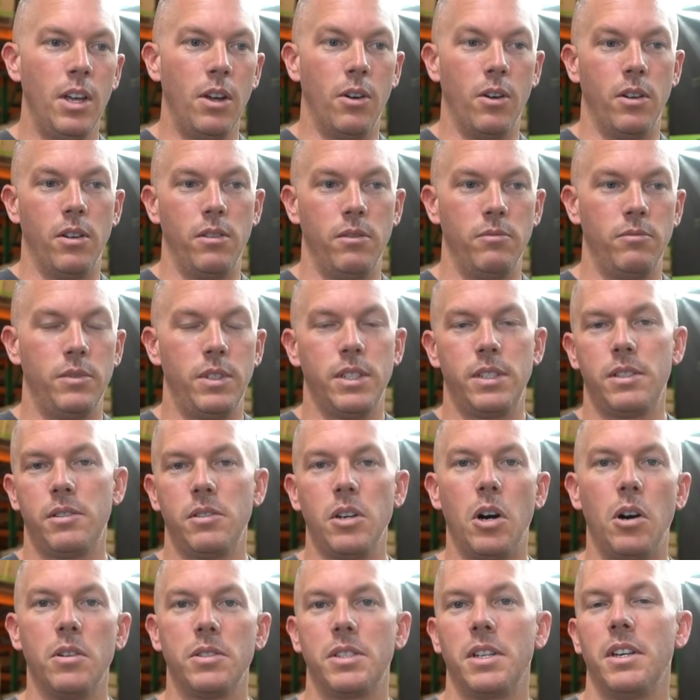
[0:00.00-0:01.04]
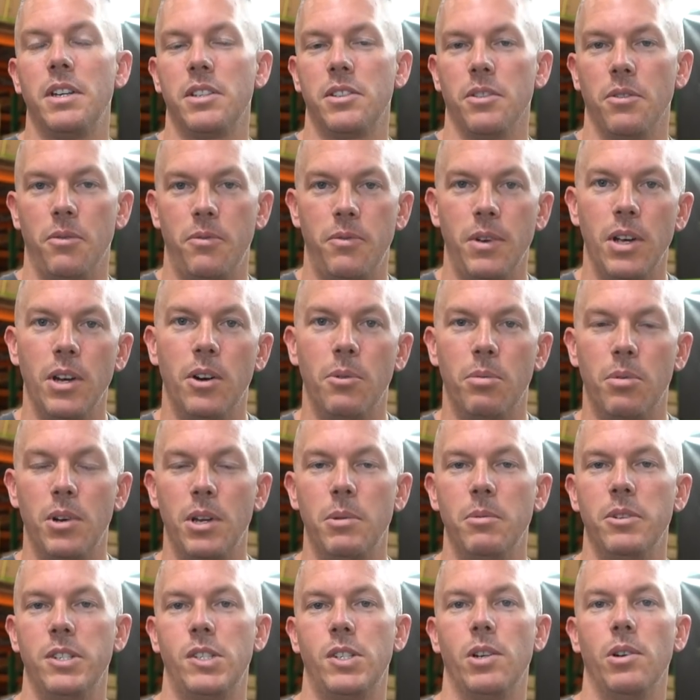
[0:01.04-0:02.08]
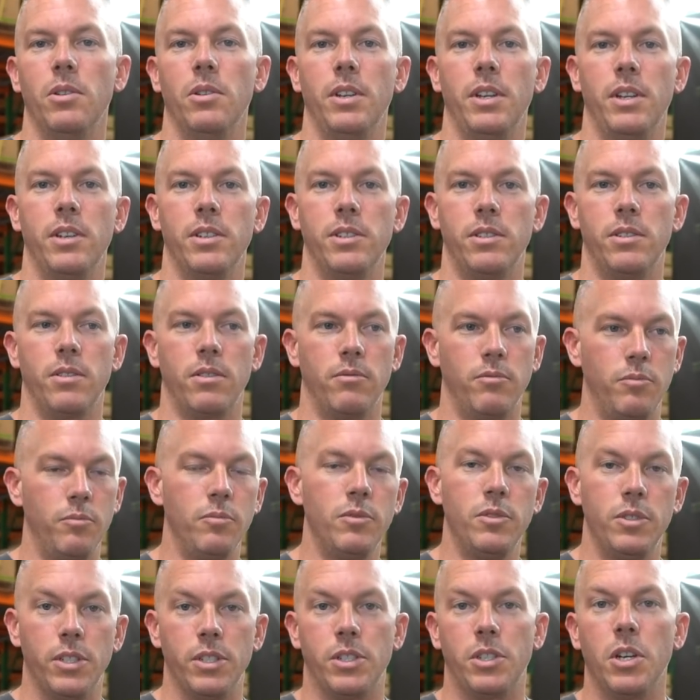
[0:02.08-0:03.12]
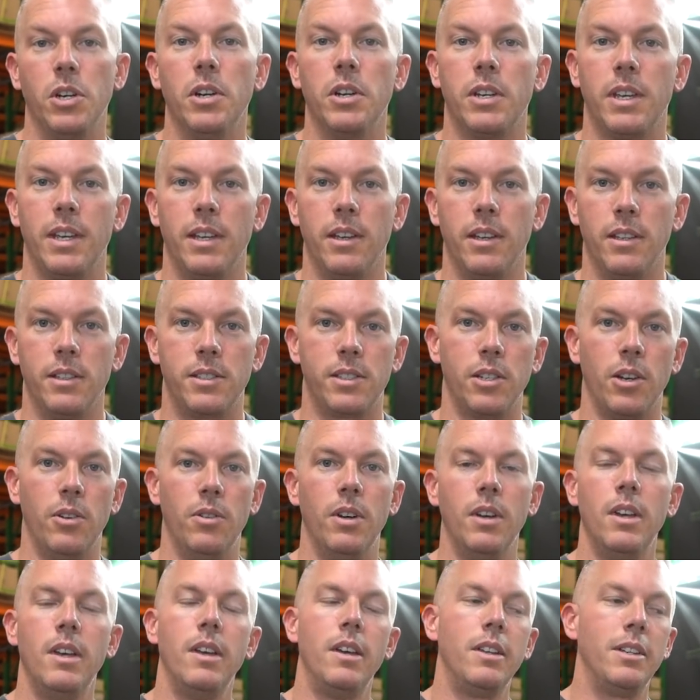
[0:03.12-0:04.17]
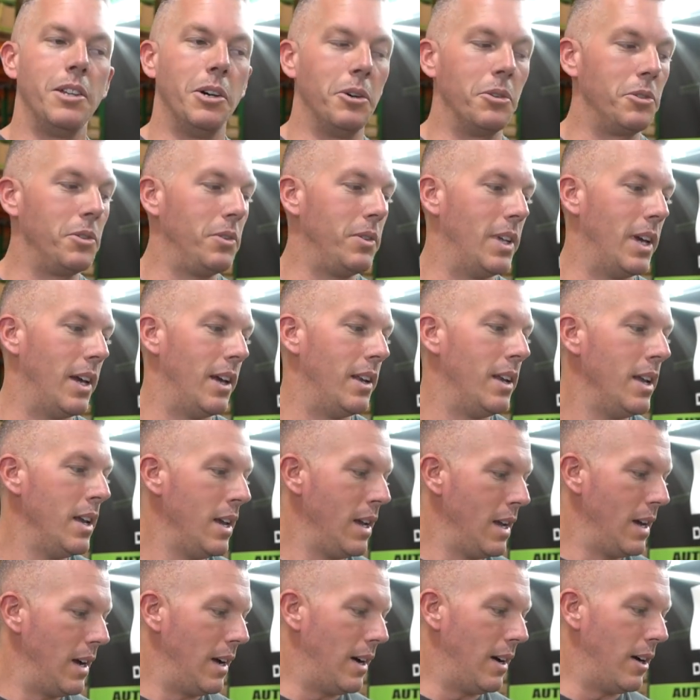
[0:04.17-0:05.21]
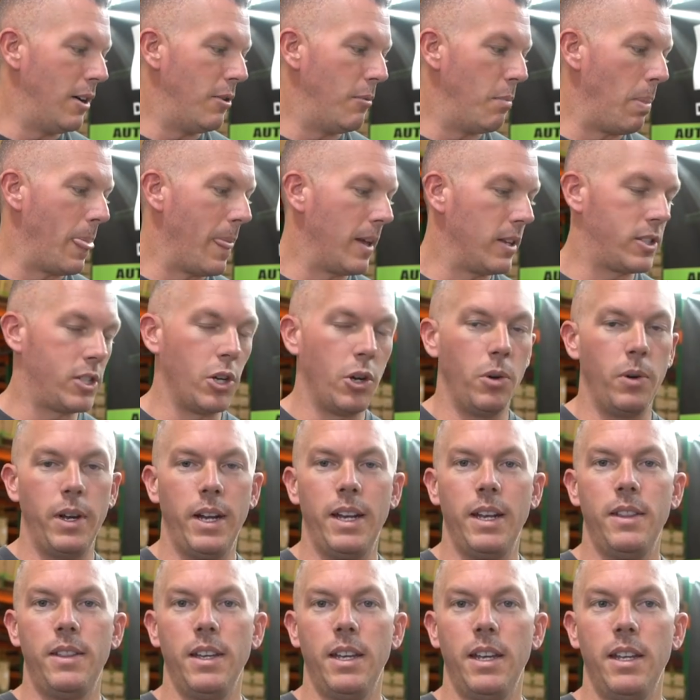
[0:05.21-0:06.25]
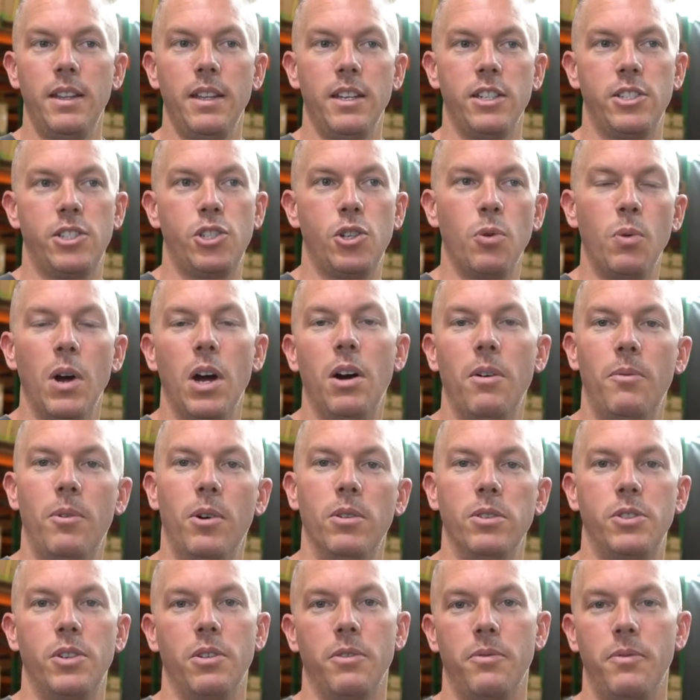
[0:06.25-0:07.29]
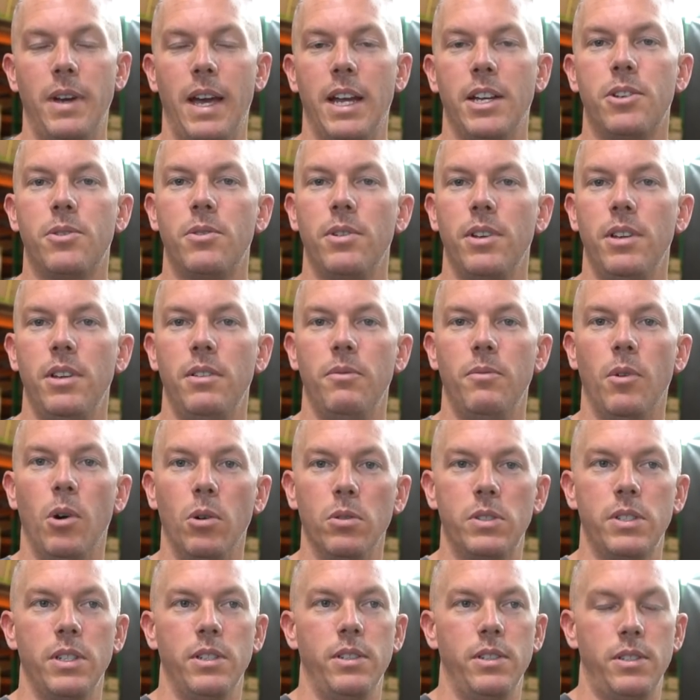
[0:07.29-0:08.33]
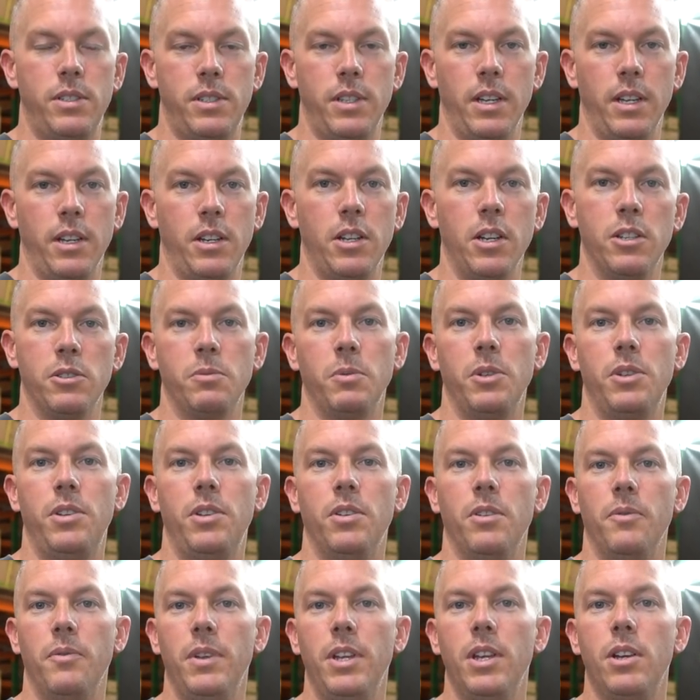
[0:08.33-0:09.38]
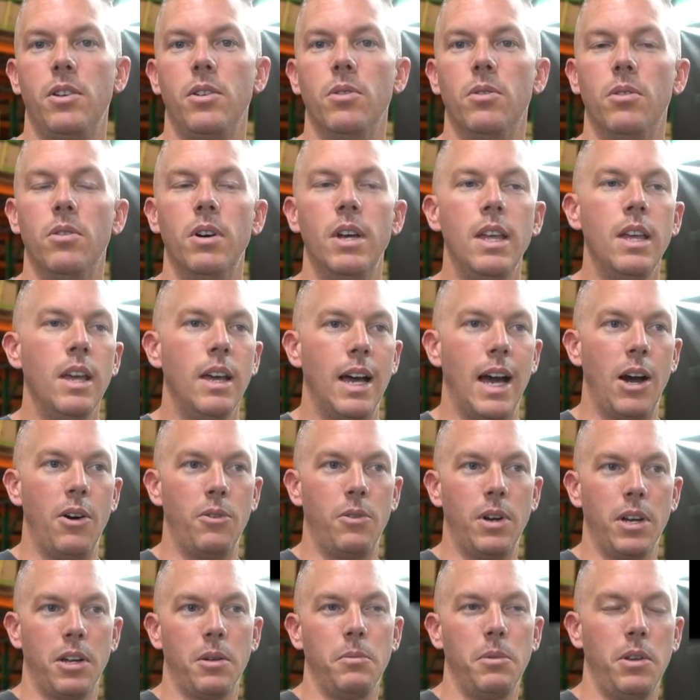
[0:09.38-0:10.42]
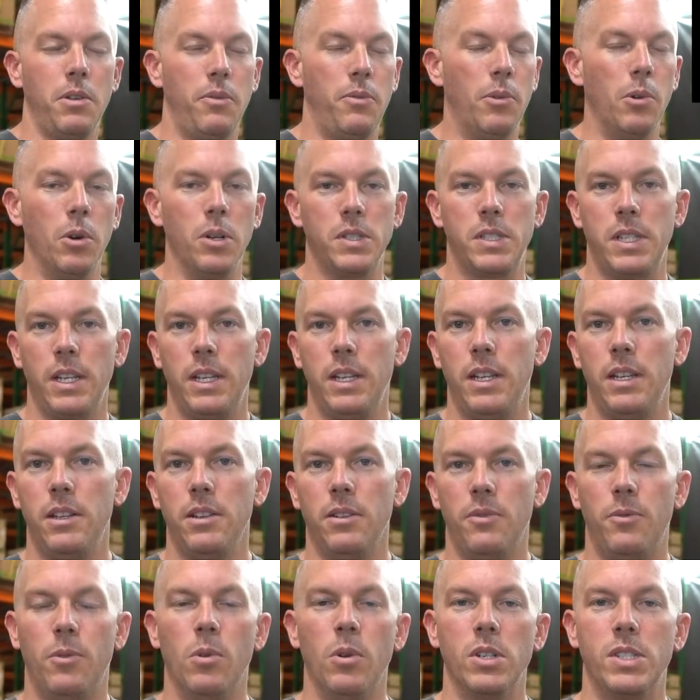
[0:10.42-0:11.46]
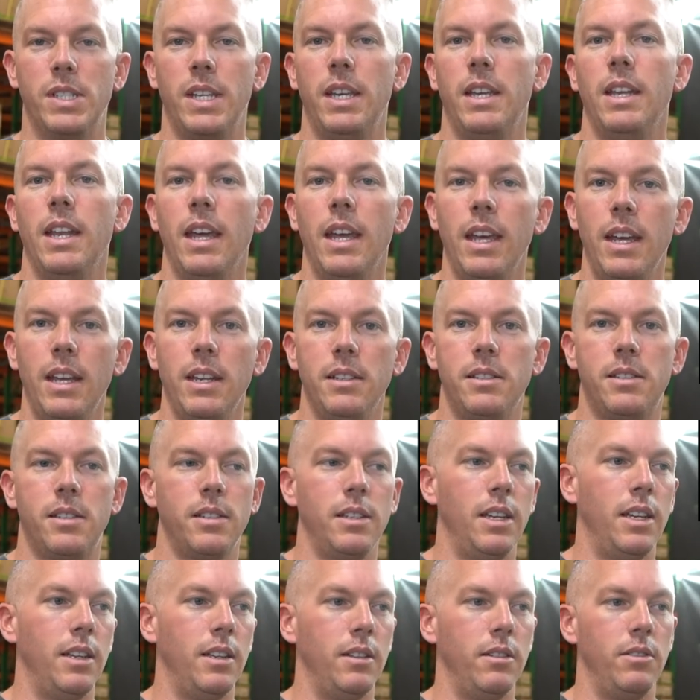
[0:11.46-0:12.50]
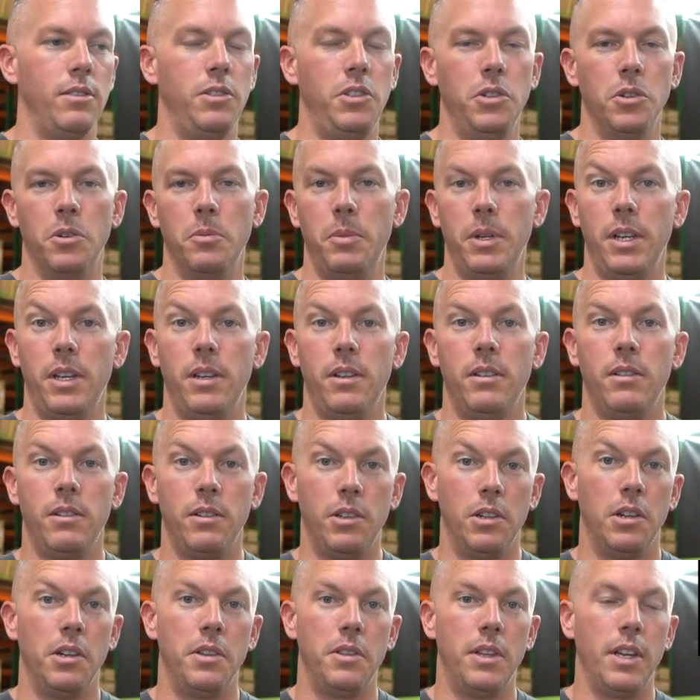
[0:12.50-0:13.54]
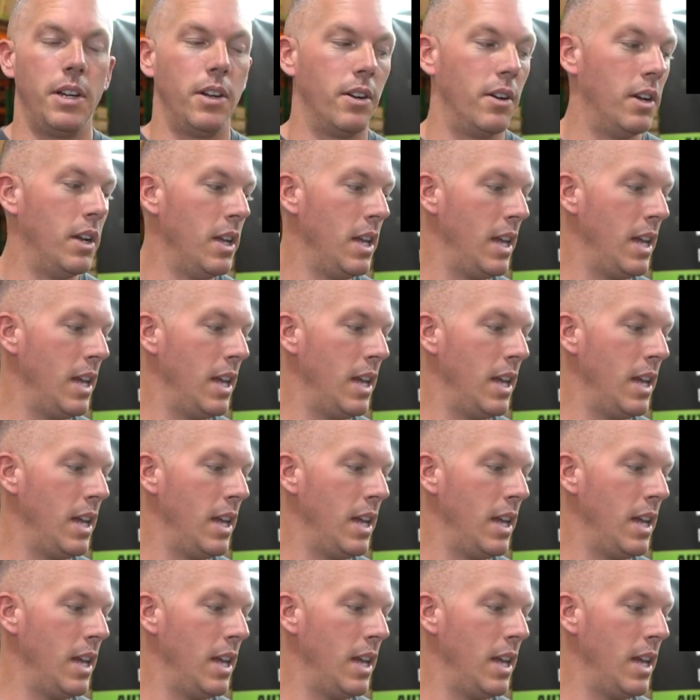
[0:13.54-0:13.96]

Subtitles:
or just causing it to fail prematurely because you're just cooking it. So don't do that. So anything that's 12 volts, your factory voltage that comes with your vehicle, I would recommend 14 to 14.8 and you'll be good there.